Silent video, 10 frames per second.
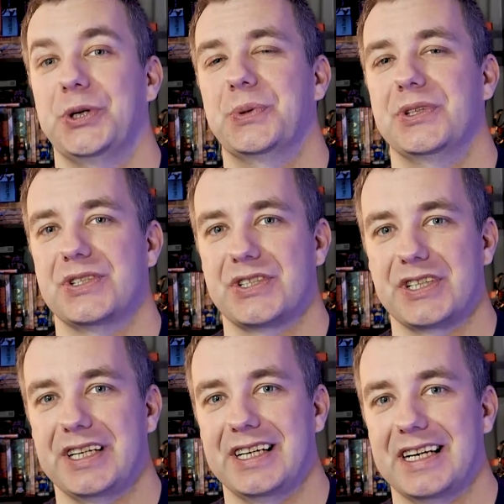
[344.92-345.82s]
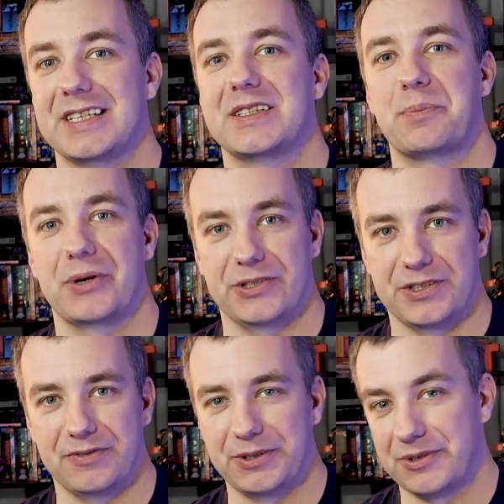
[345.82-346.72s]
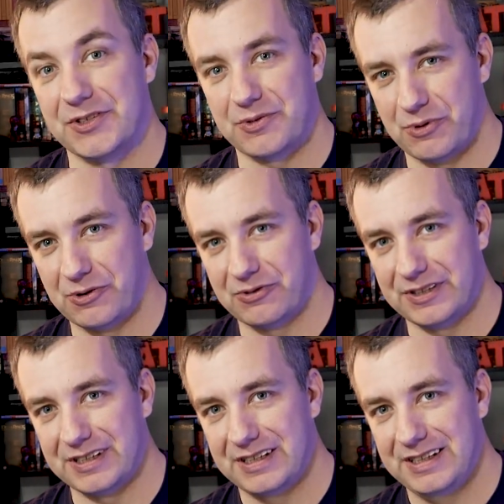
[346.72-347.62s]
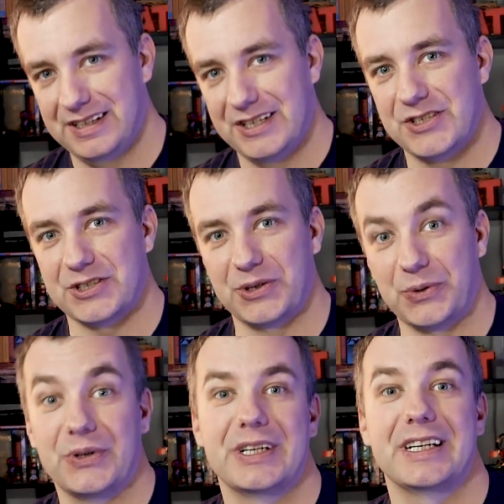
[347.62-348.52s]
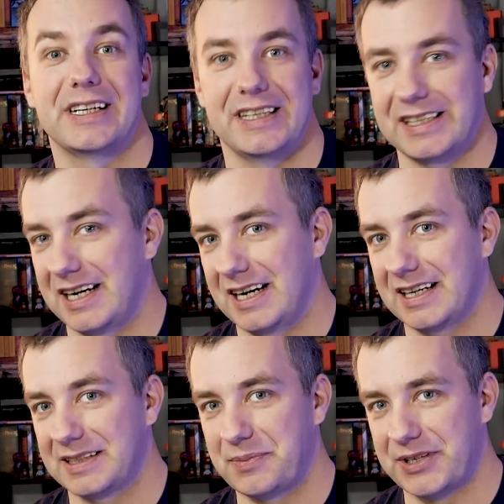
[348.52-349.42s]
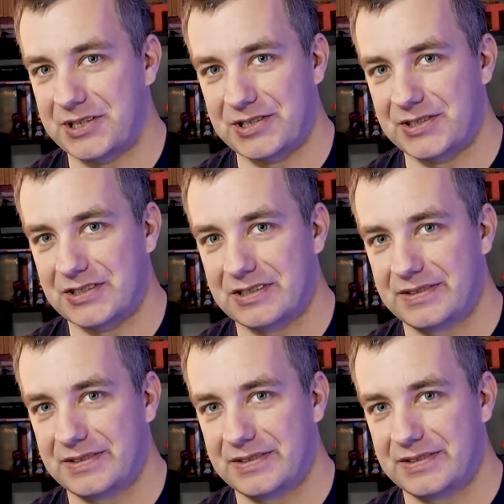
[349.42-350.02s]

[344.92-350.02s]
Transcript: you want to see, it's the Perseverance Rover. So here are the pictures.